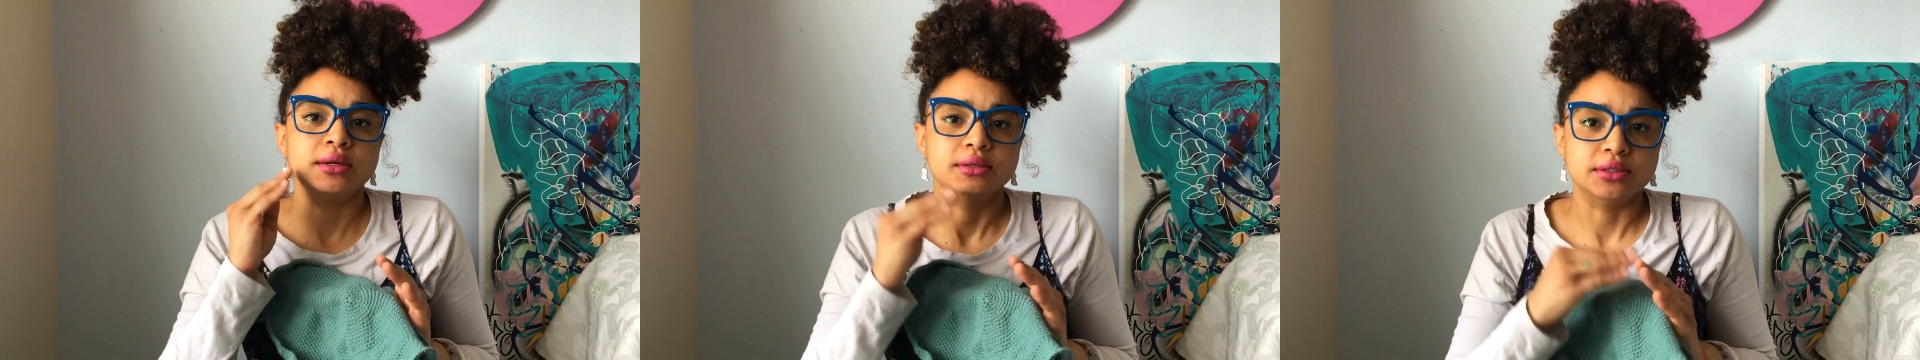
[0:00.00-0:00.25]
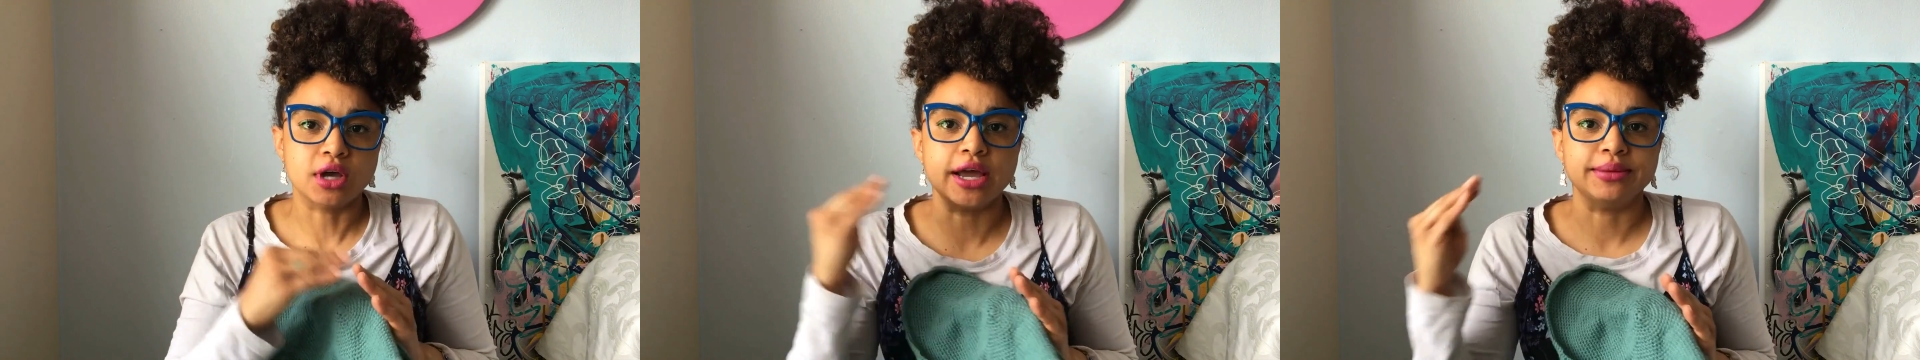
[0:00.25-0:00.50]

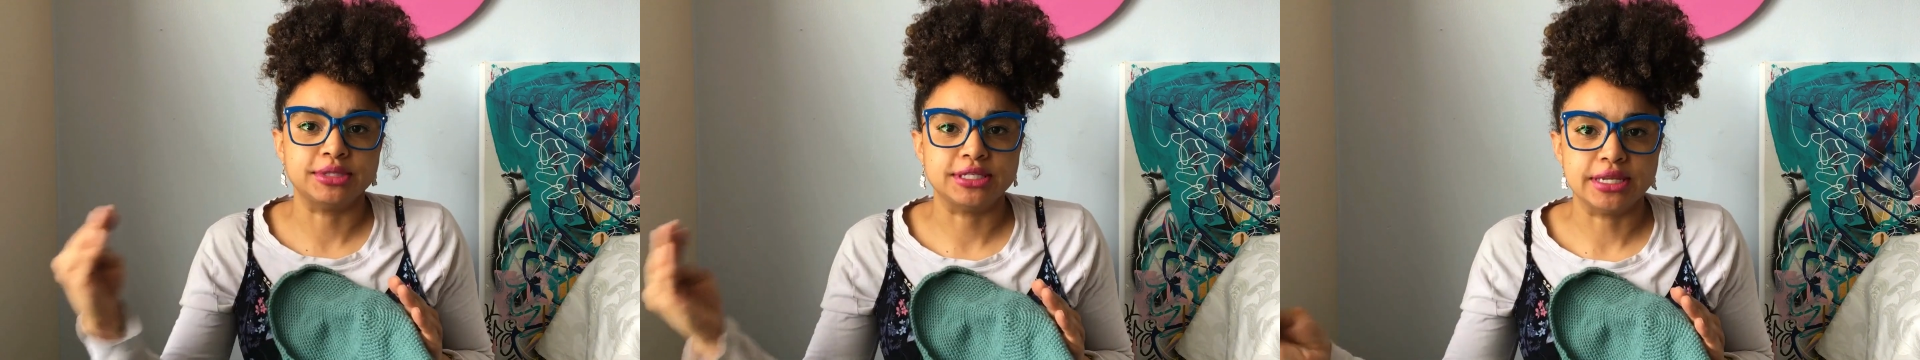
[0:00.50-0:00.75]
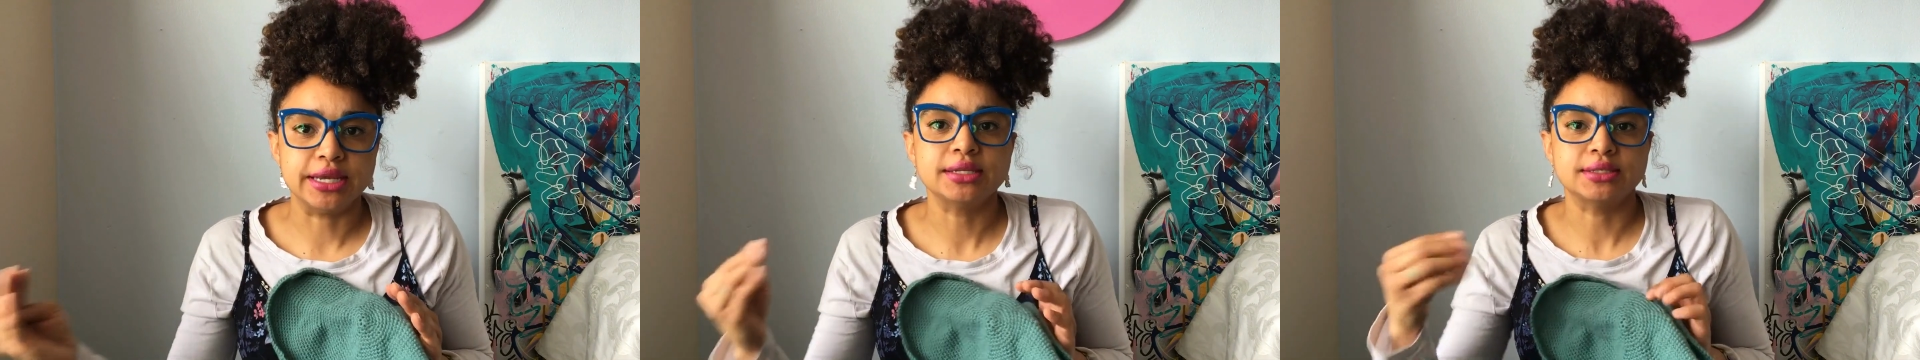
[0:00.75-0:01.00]
times
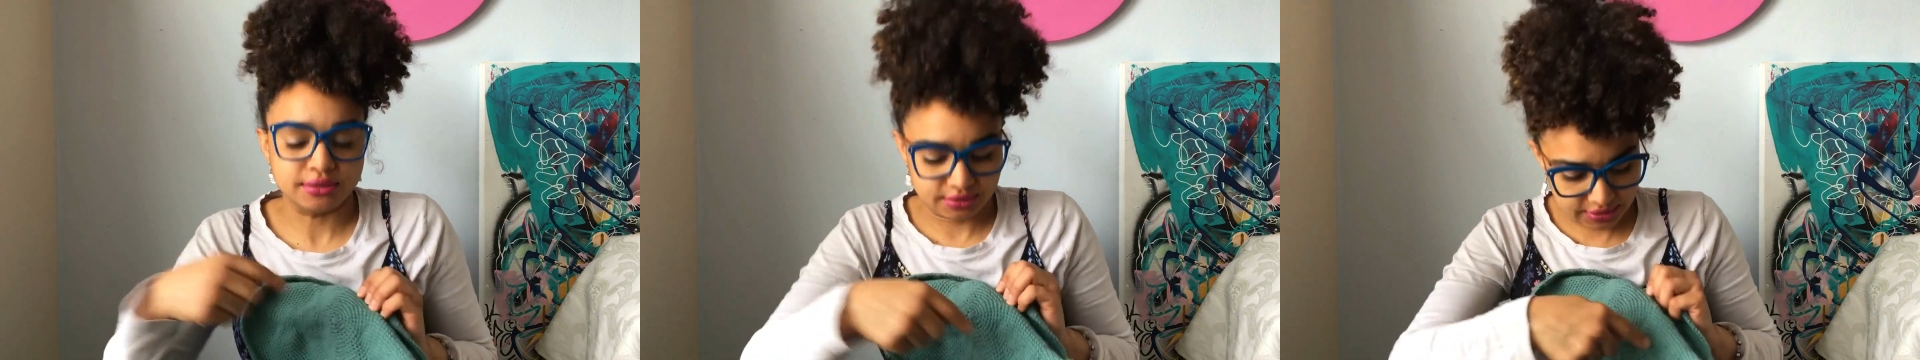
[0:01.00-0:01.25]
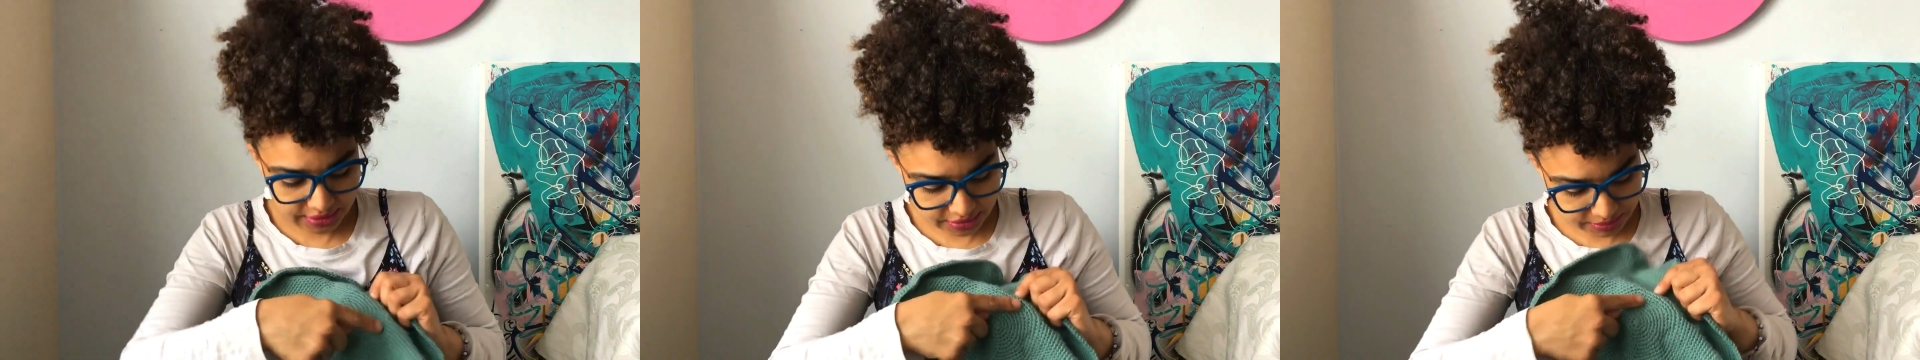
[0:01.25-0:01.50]
6
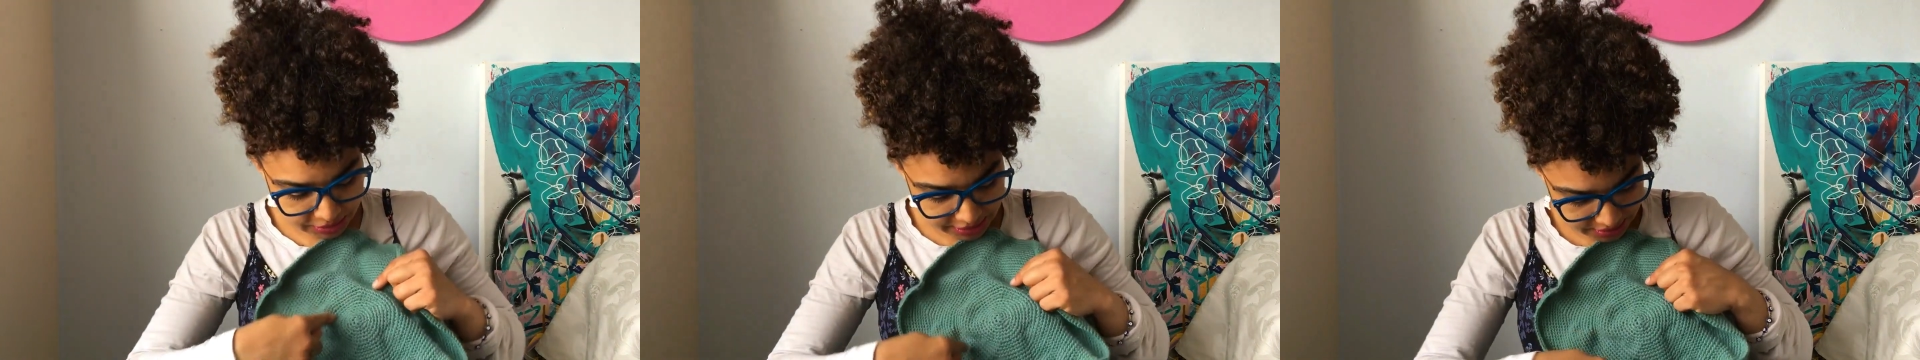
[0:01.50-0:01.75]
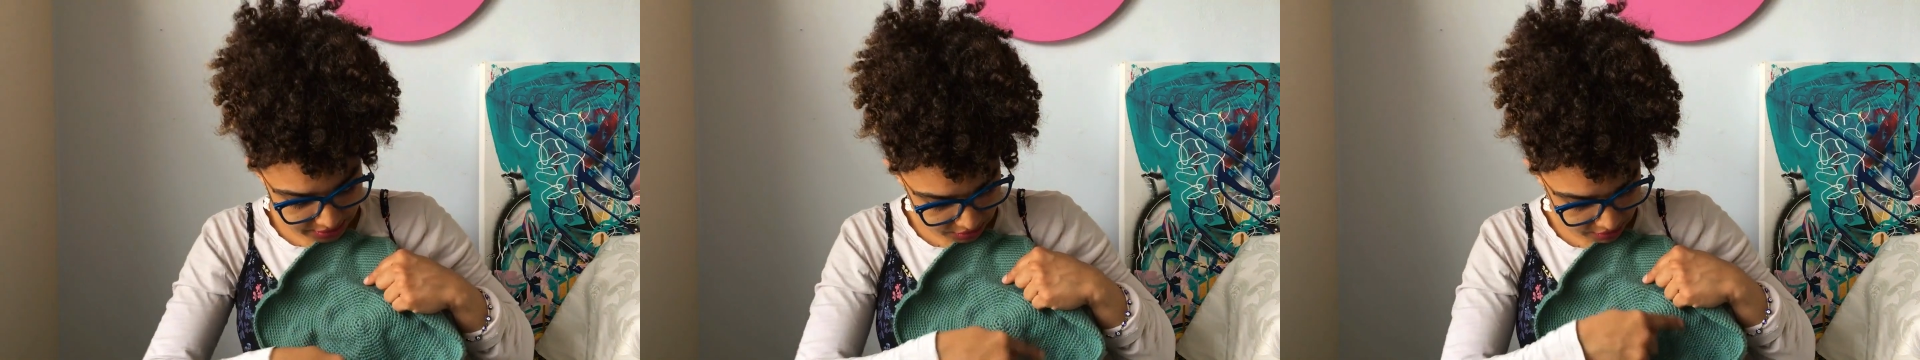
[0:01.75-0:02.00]

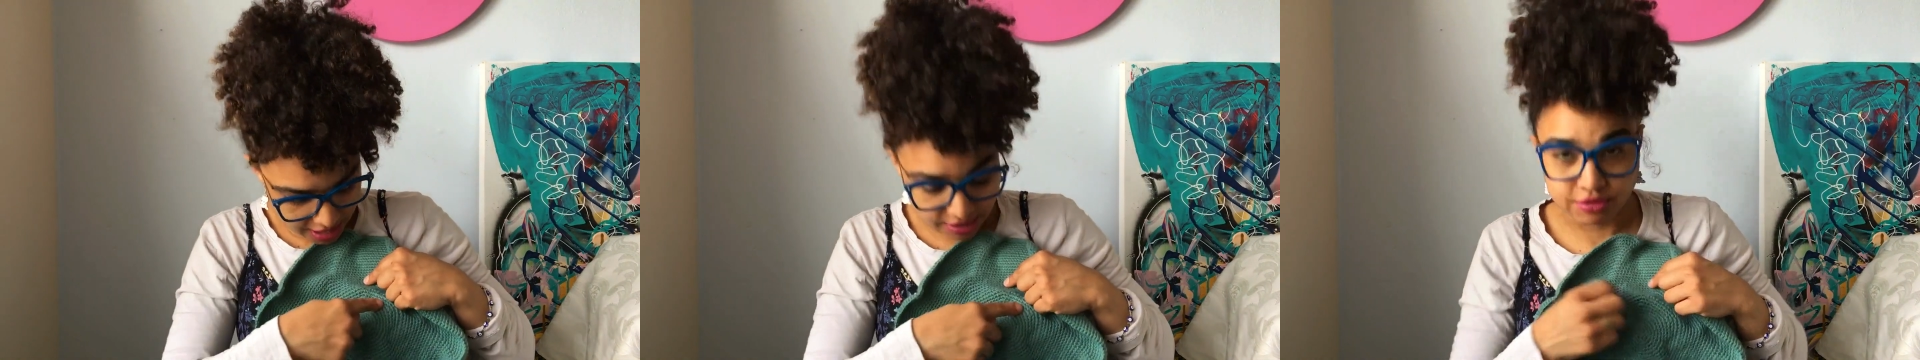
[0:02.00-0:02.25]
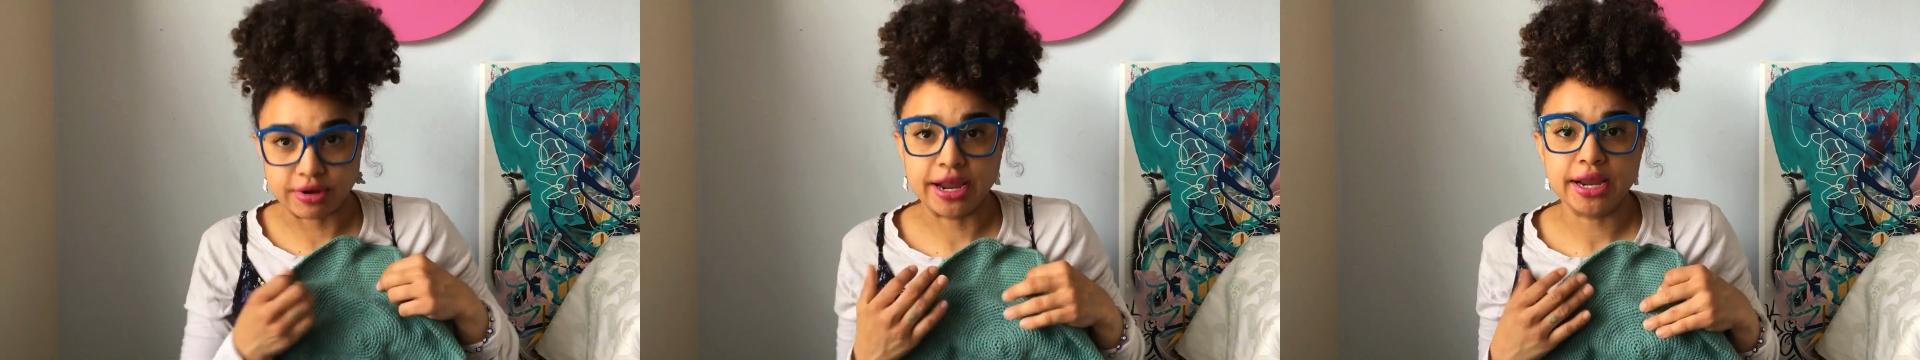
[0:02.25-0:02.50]
places
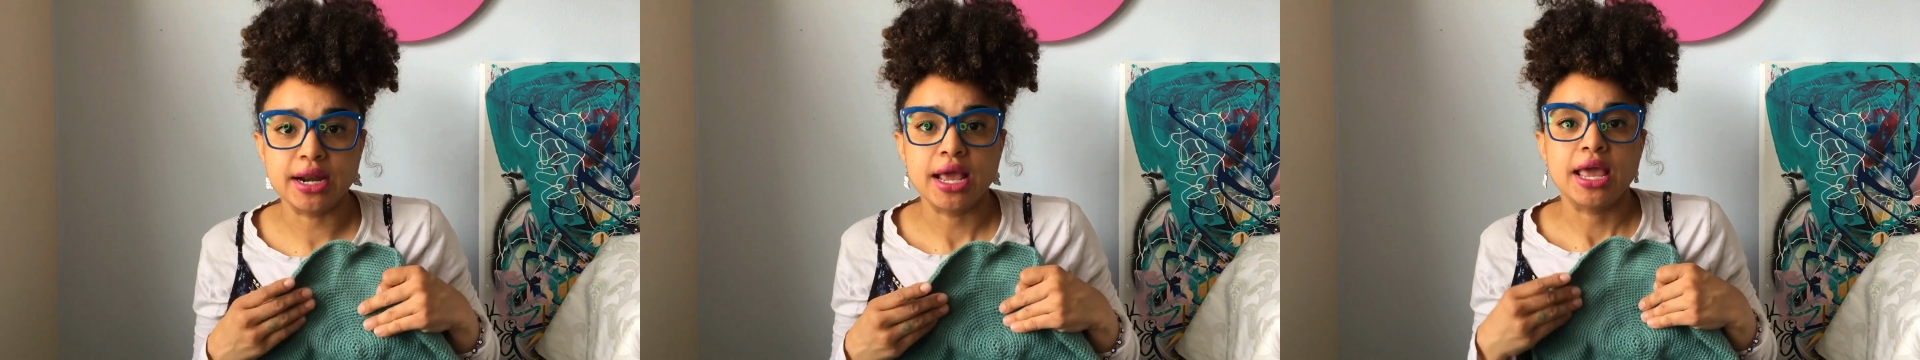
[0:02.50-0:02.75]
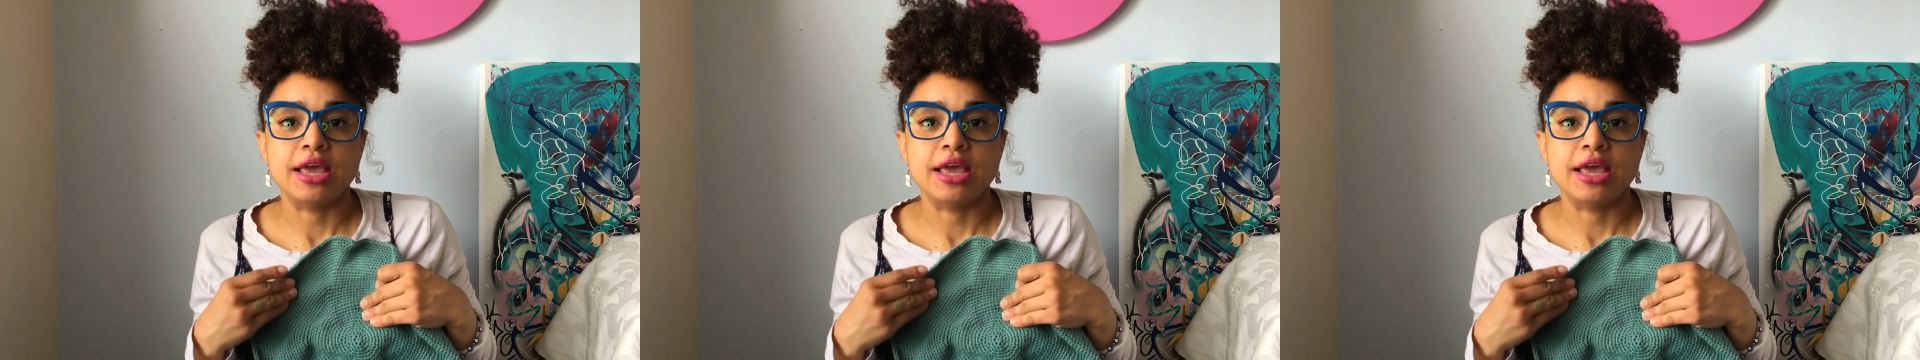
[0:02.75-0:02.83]
around, right?